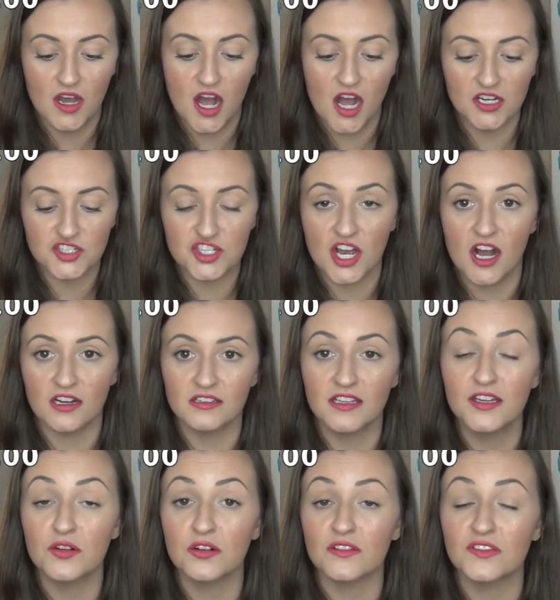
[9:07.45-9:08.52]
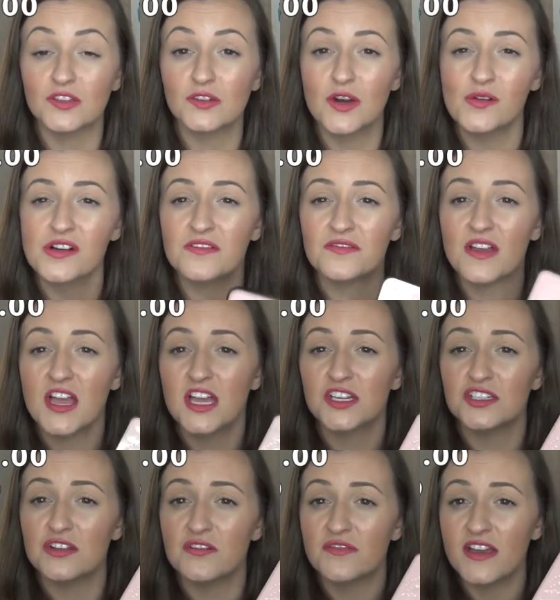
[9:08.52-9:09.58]
hot chocolate, or if you know if
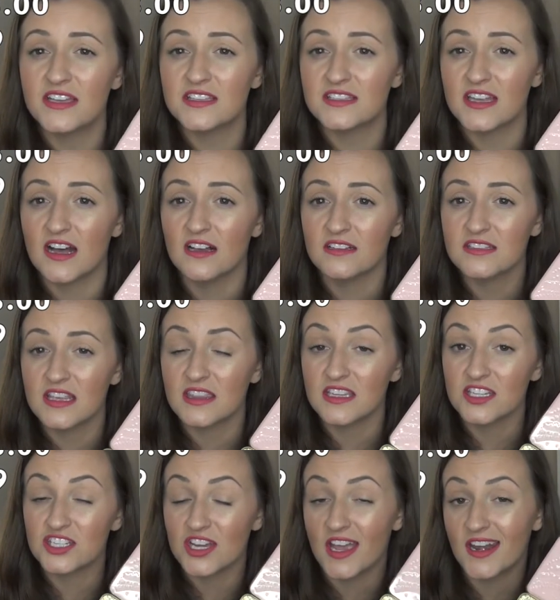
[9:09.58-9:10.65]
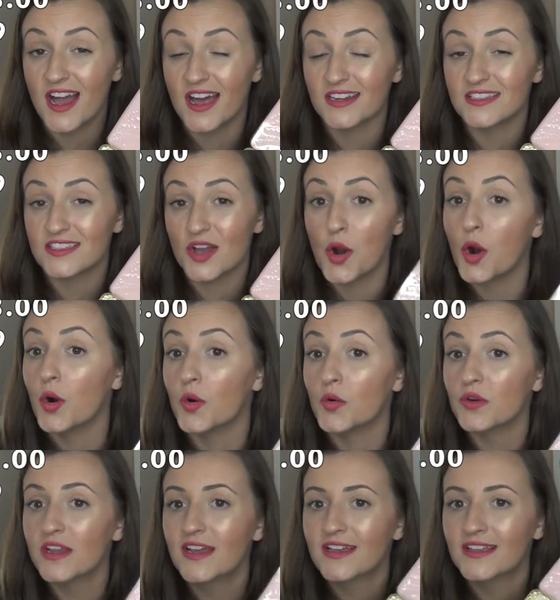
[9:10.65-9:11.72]
Too Faced sells this shade on its
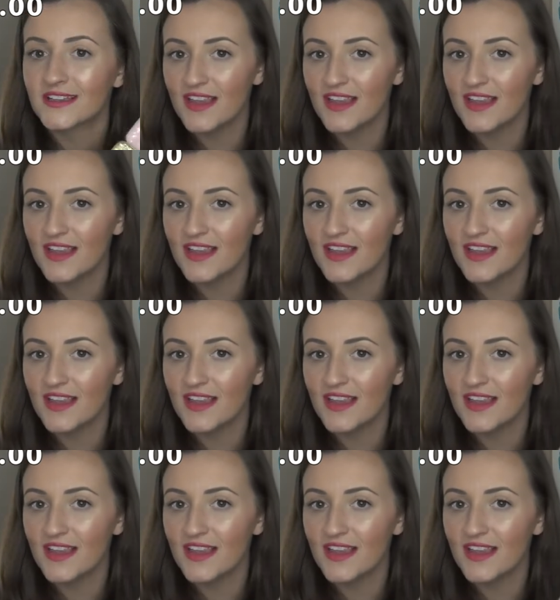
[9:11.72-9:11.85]
own,